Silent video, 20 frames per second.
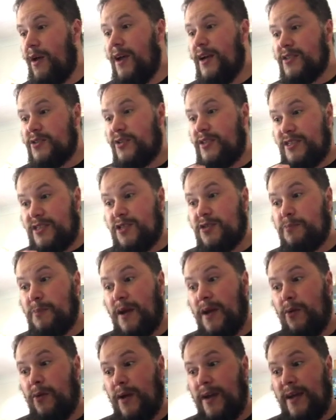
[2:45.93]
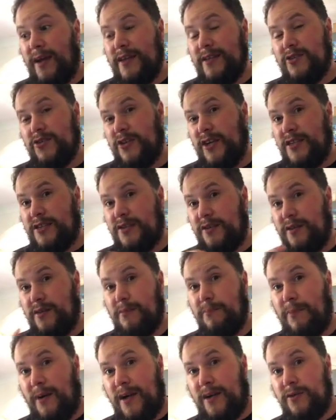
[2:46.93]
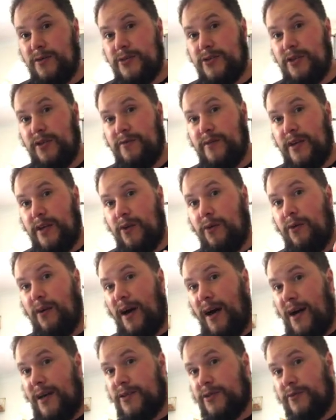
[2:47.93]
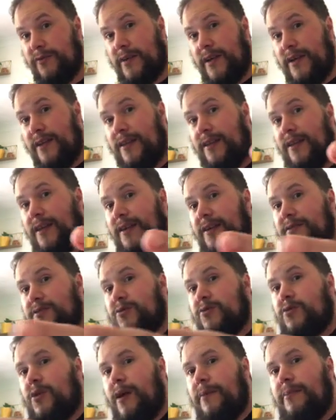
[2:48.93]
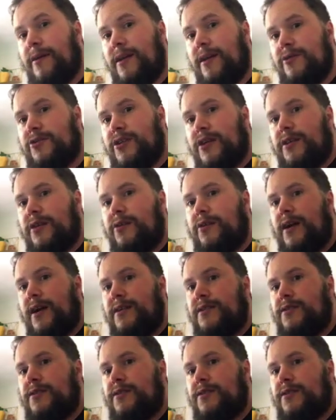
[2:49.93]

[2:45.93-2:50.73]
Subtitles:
So that's just my quick introduction. Back onto the video, and don't forget to hit like and subscribe, and I'll check you guys